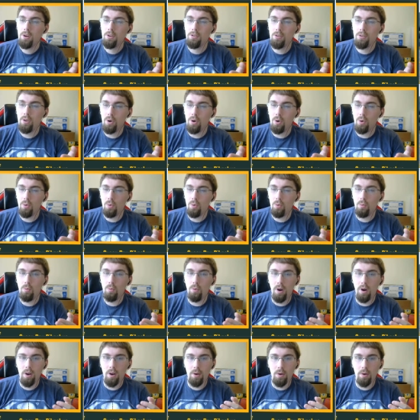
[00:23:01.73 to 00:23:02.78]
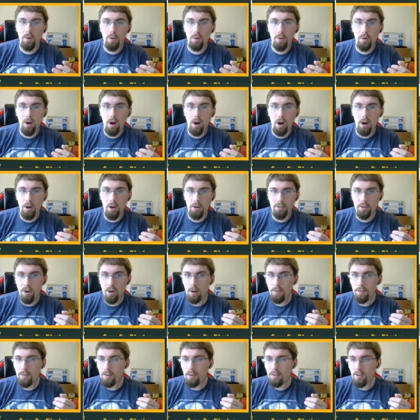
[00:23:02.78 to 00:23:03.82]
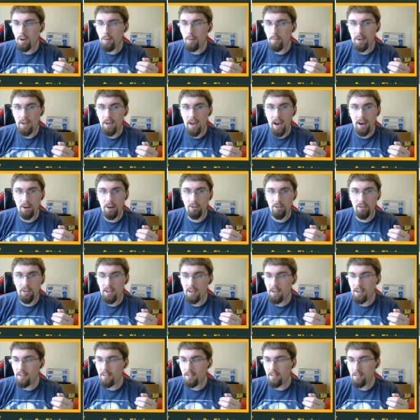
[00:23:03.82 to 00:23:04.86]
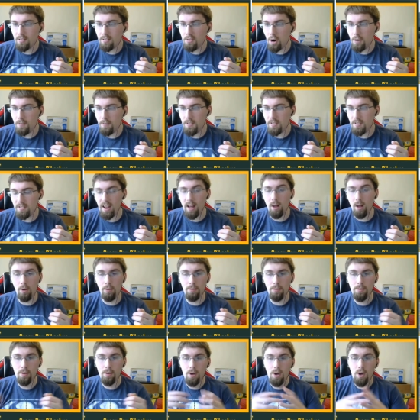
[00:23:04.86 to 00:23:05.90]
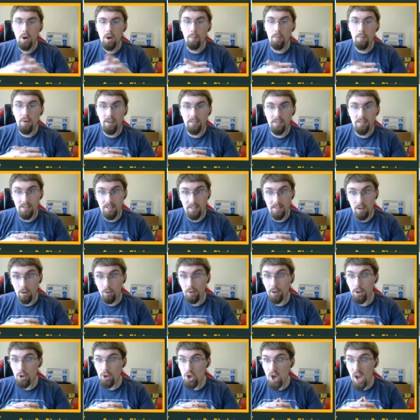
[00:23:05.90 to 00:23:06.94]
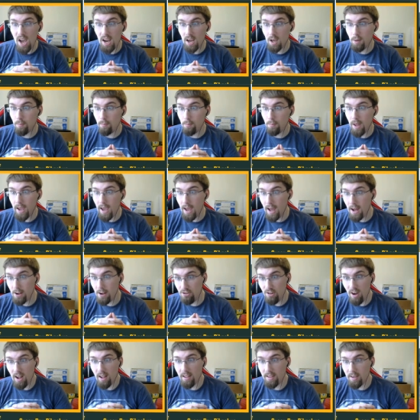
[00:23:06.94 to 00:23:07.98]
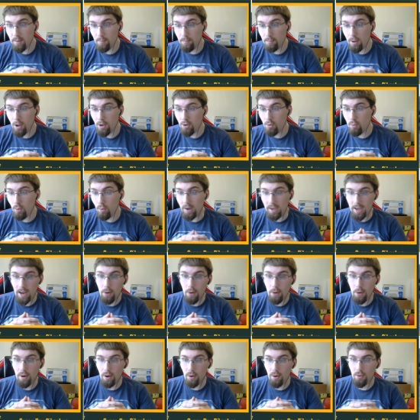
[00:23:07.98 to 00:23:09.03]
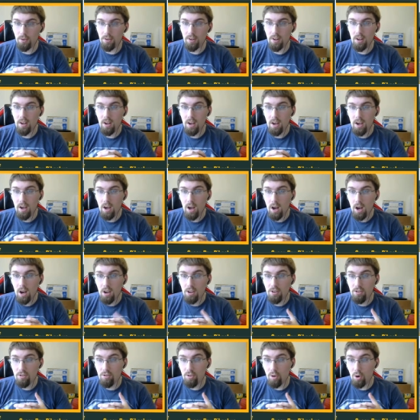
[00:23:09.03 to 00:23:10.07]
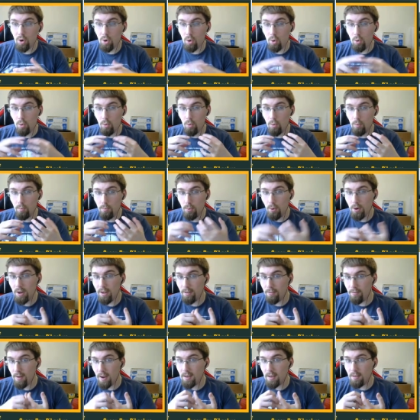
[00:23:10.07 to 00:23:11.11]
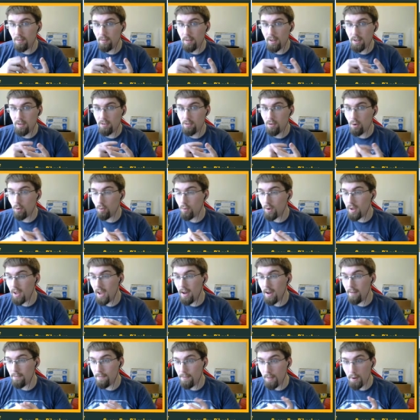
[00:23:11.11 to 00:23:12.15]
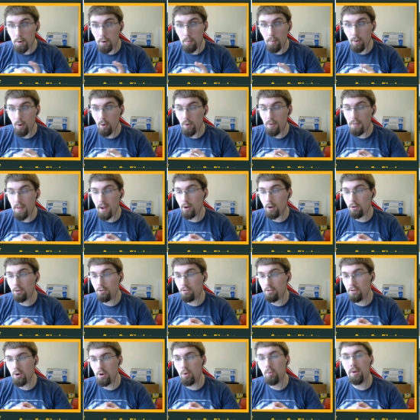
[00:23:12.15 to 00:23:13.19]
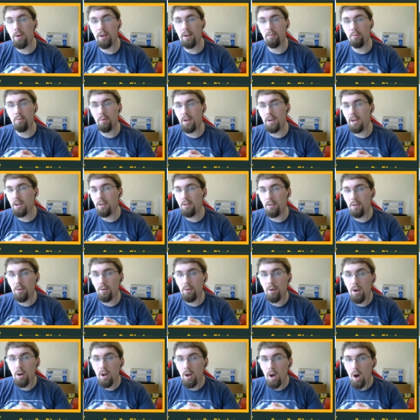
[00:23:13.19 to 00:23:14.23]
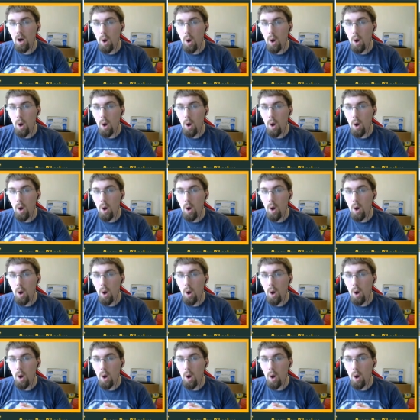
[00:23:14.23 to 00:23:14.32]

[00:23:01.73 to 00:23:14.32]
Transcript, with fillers: So what our Scarfer is going to be actually is Scarf Because it still can check a Jolly plus one Gyarados. So, pretty effectively. So we have Thunderbolt, and that'll just nuke it if we need to.